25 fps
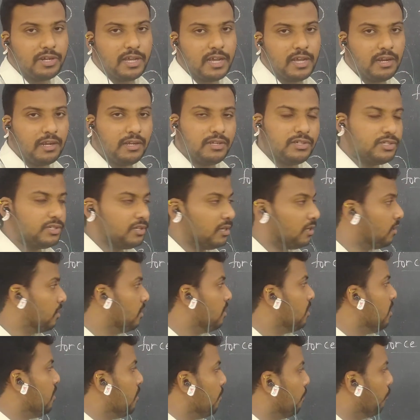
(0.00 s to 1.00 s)
direction.
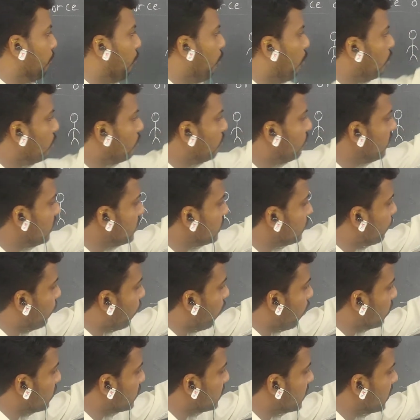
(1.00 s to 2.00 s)
Both these
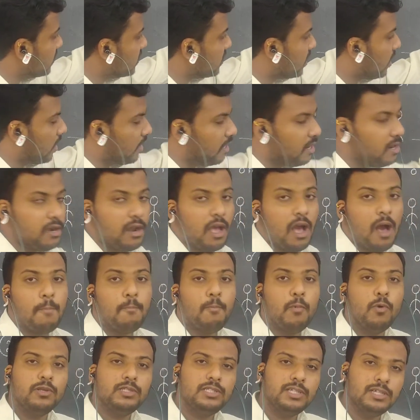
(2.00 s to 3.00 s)
forces are in
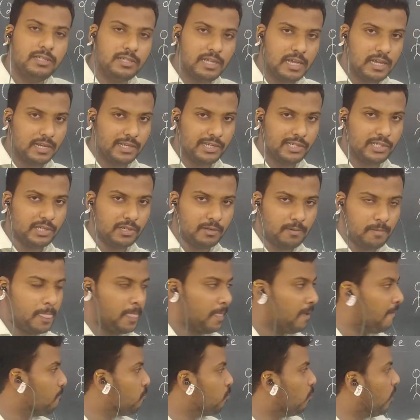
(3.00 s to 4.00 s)
opposite direction.
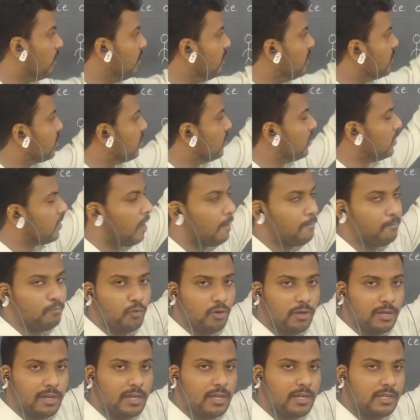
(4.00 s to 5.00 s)
One is in the
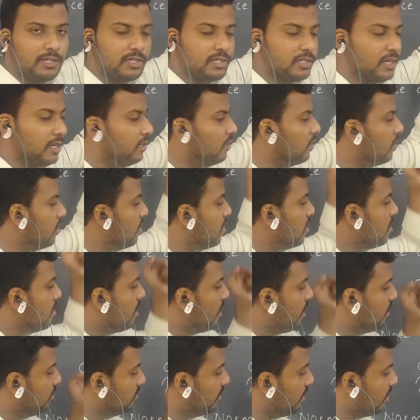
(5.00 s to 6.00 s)
upward direction
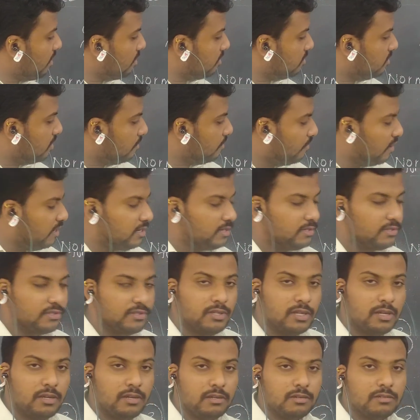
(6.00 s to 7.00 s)
and the other one is
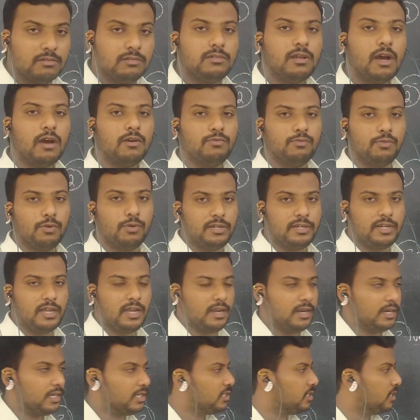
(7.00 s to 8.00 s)
the downward
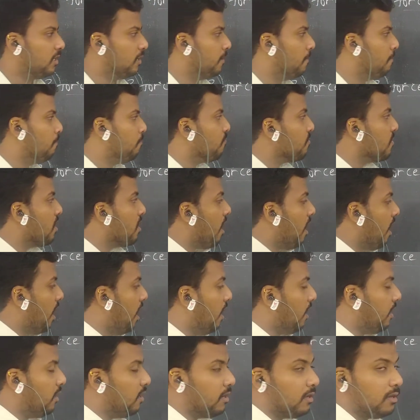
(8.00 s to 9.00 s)
direction.
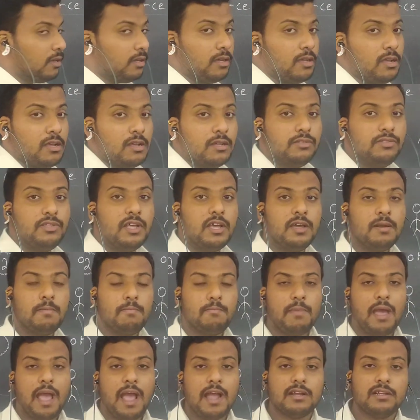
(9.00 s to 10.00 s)
And their
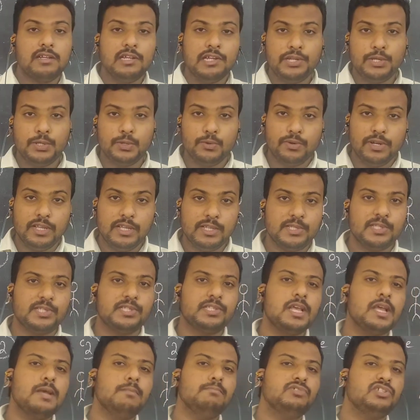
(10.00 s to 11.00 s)
magnitude is
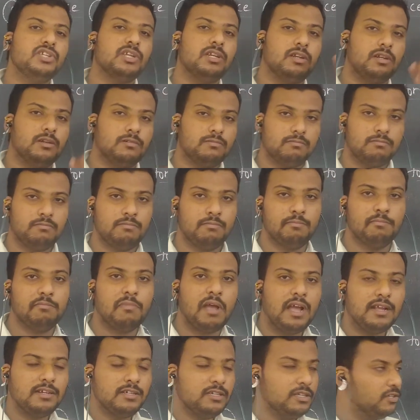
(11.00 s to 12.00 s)
same, children.
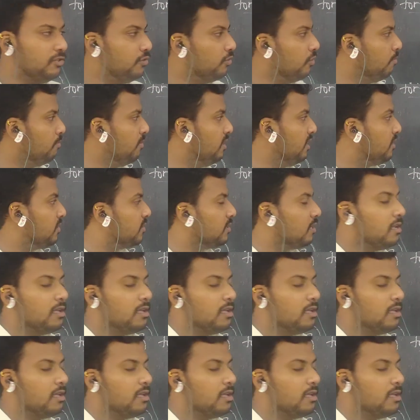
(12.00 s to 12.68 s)
Magnitude means